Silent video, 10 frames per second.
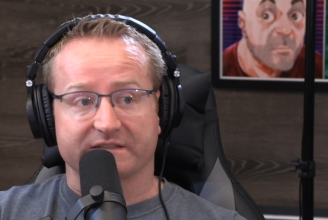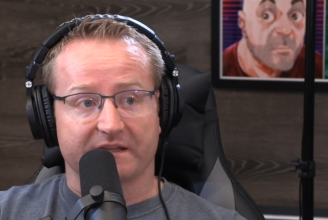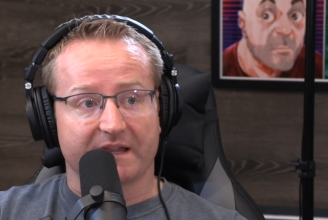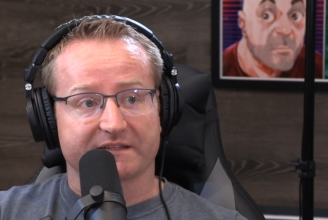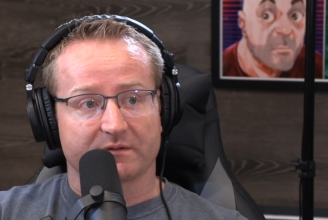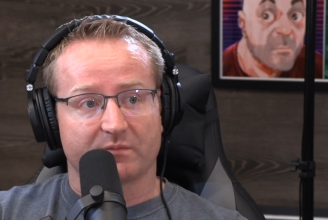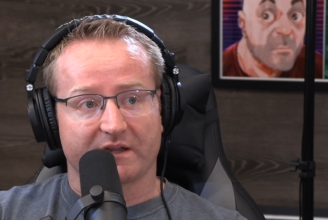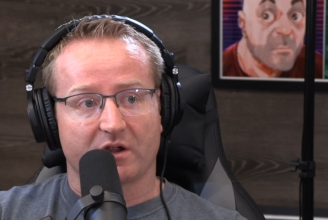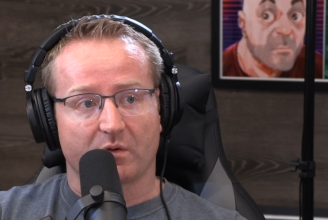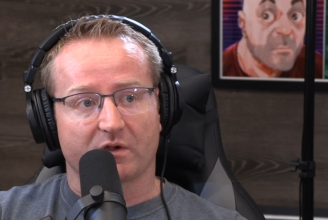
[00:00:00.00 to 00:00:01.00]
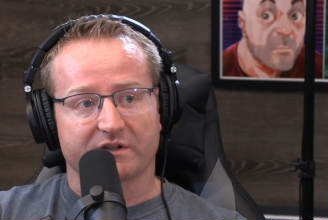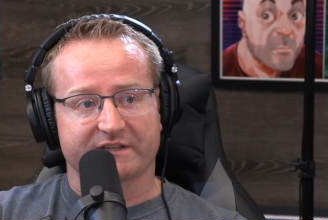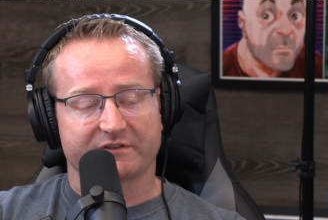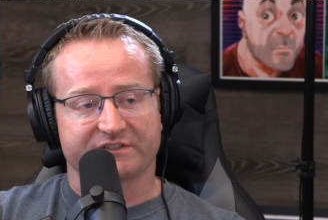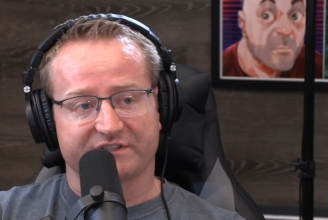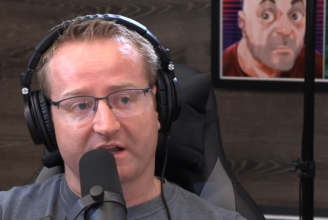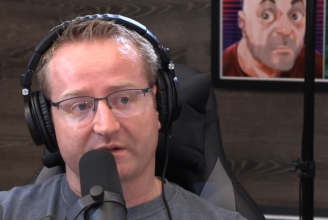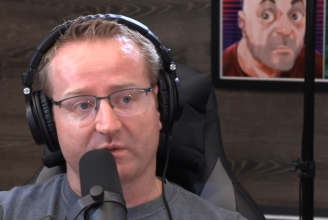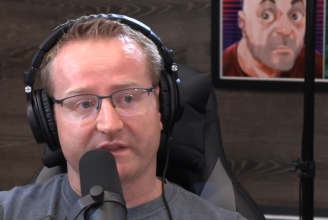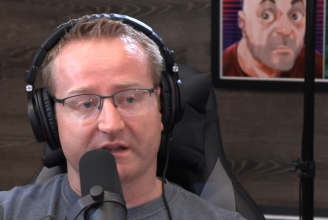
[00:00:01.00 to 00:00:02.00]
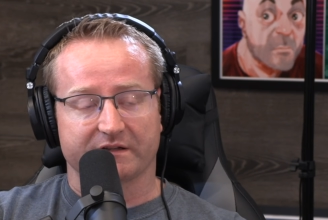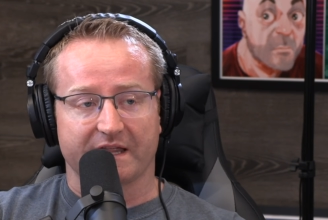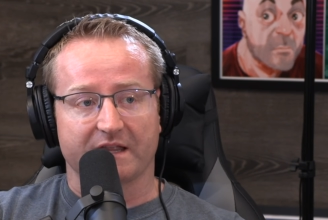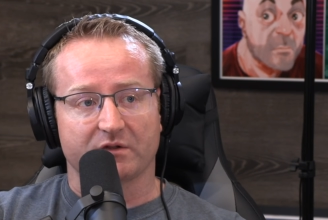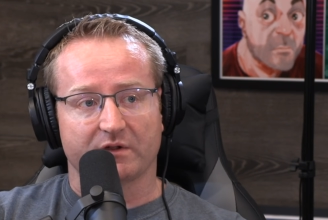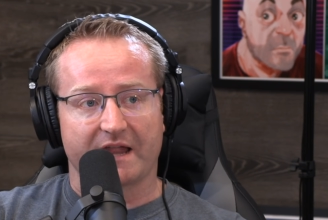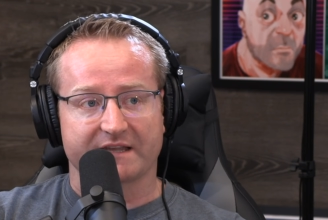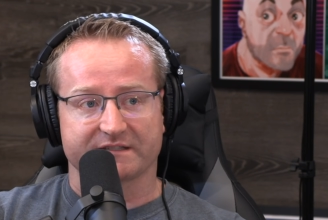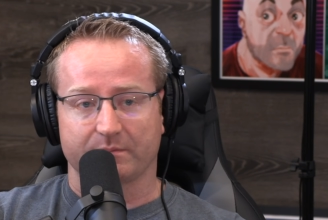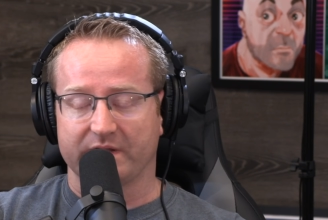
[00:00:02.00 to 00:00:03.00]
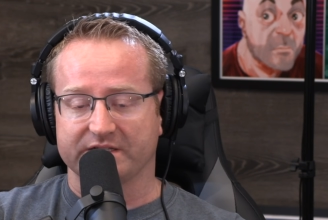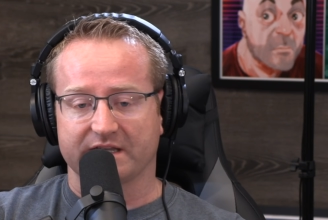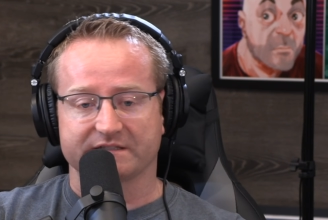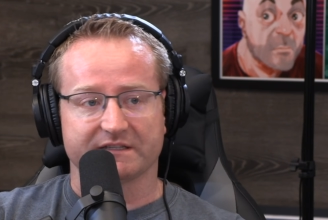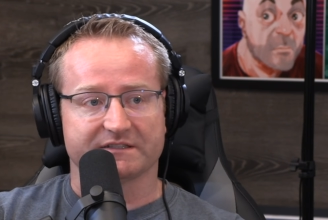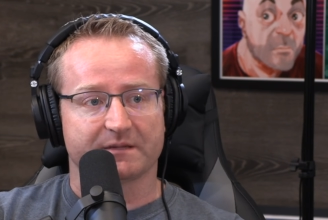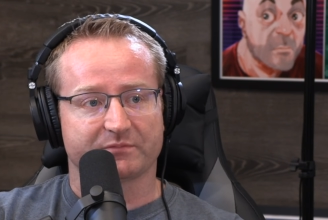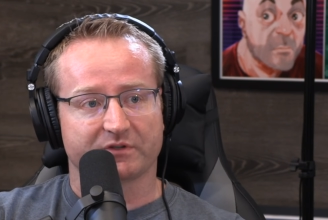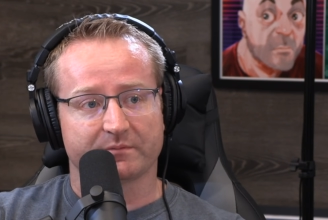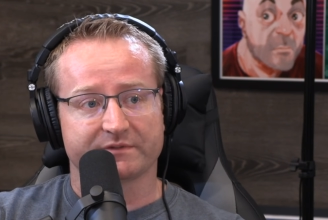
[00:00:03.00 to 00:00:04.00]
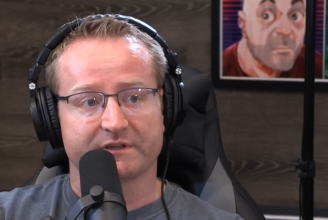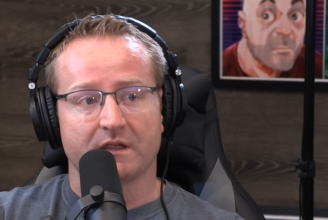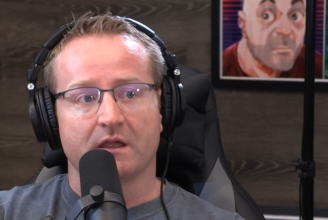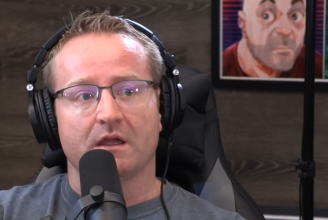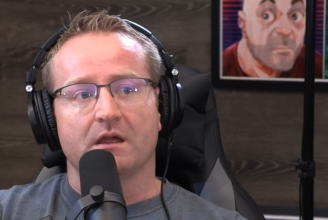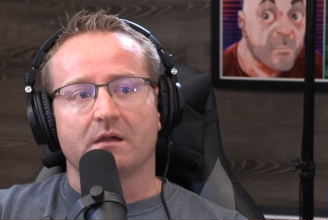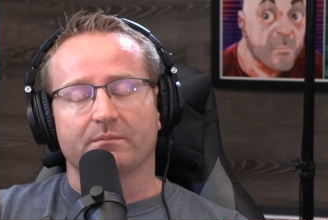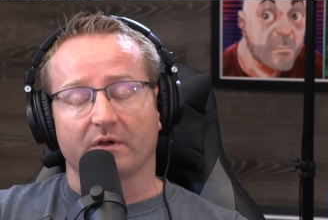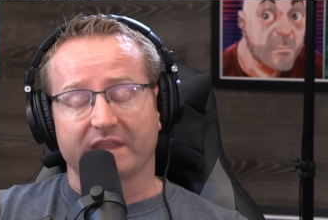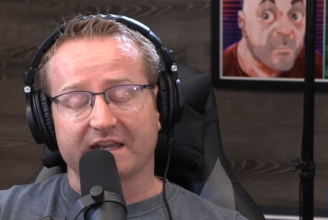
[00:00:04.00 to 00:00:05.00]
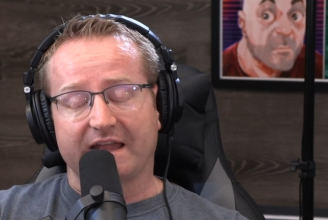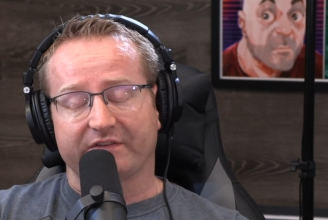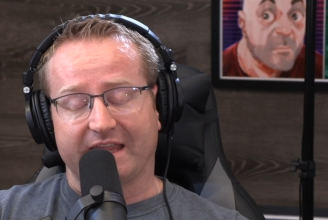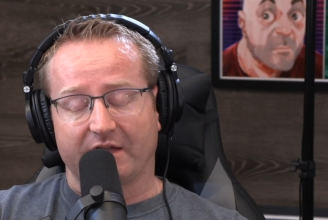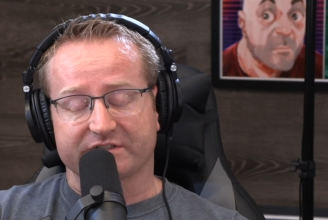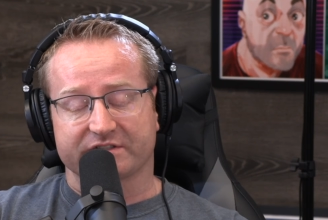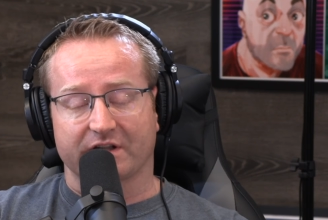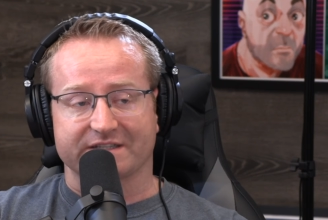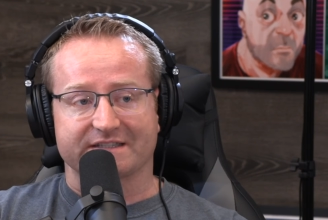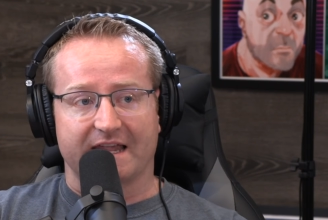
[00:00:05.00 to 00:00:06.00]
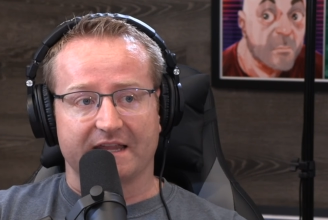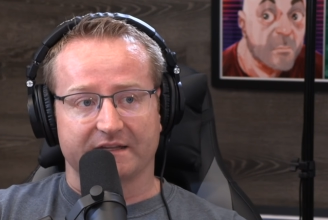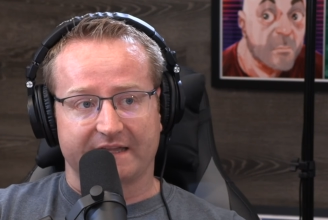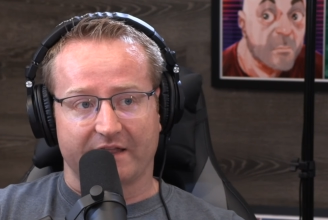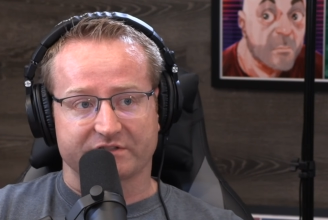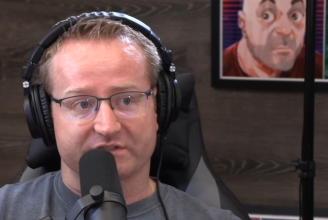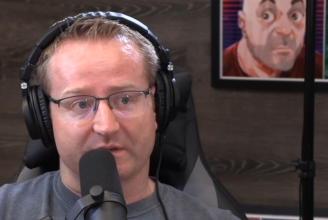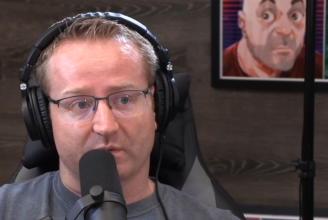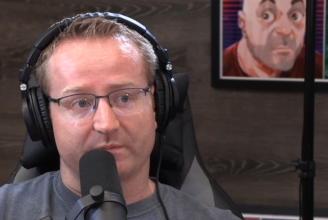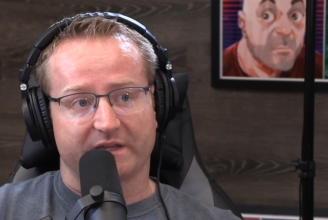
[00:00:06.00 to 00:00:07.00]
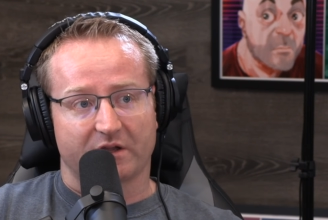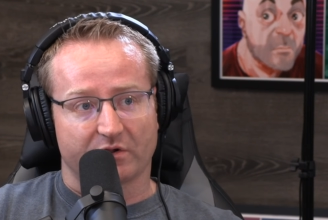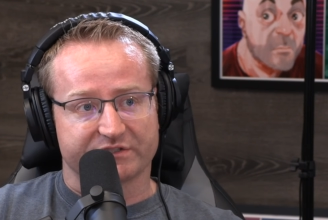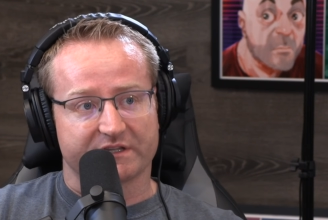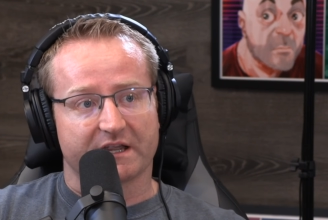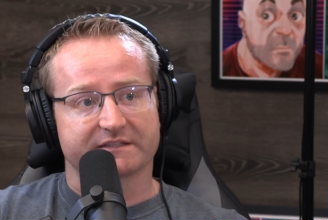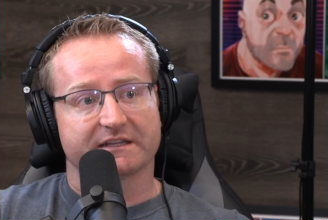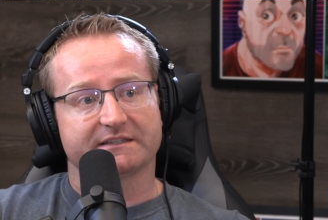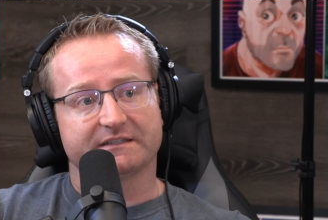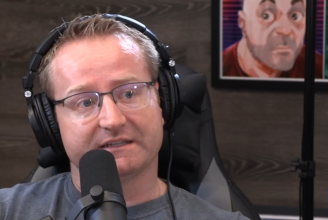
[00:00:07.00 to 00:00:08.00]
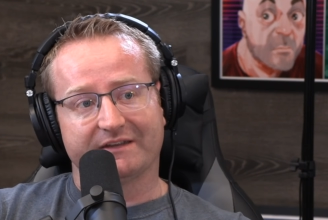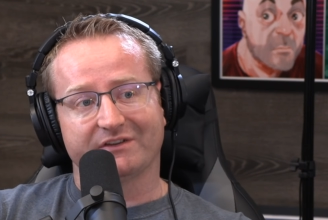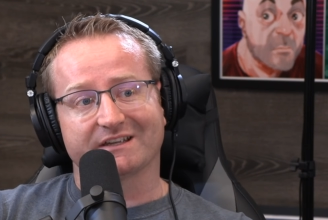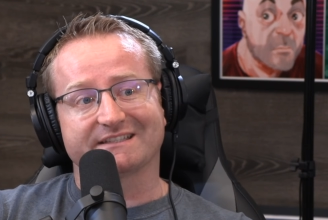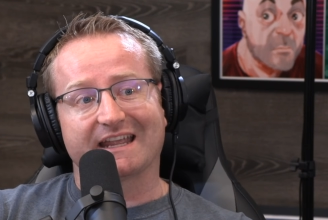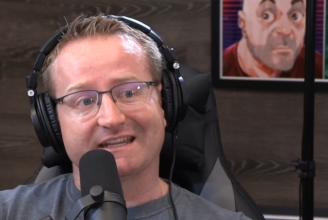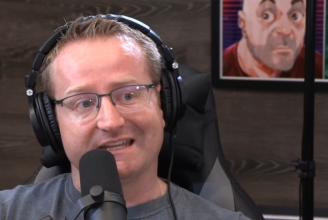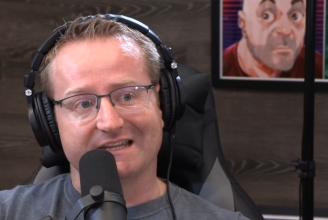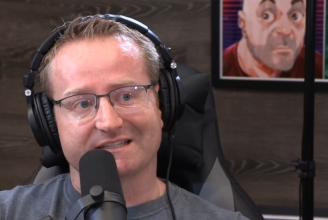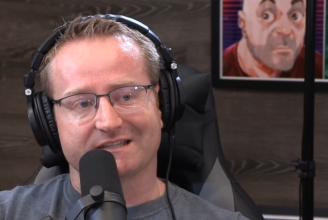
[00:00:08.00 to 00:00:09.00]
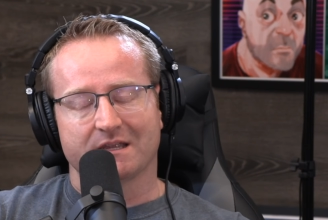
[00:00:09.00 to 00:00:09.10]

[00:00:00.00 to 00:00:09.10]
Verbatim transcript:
Speaker 1: yeah. Some of my coworkers, I was just talking to one the other day who has like PTSD symptoms. But they did have counselors on site, counselors that would be coaching us and giving us techniques.